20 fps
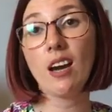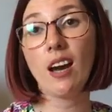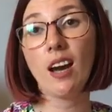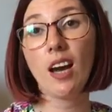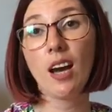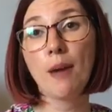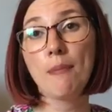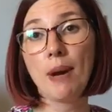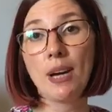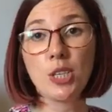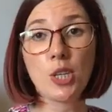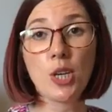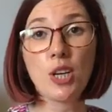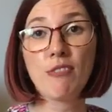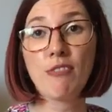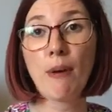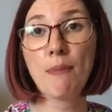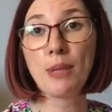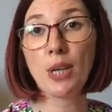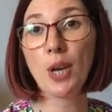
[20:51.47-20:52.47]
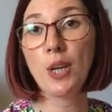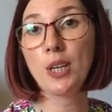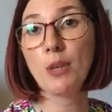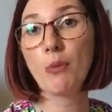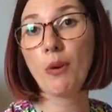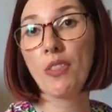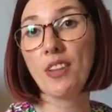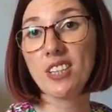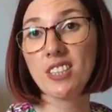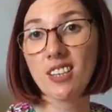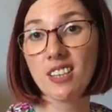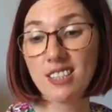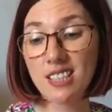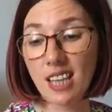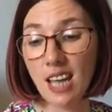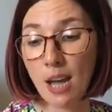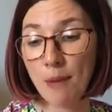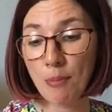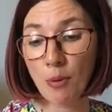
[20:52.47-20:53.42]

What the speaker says: I don't know if I'm the only one that does that,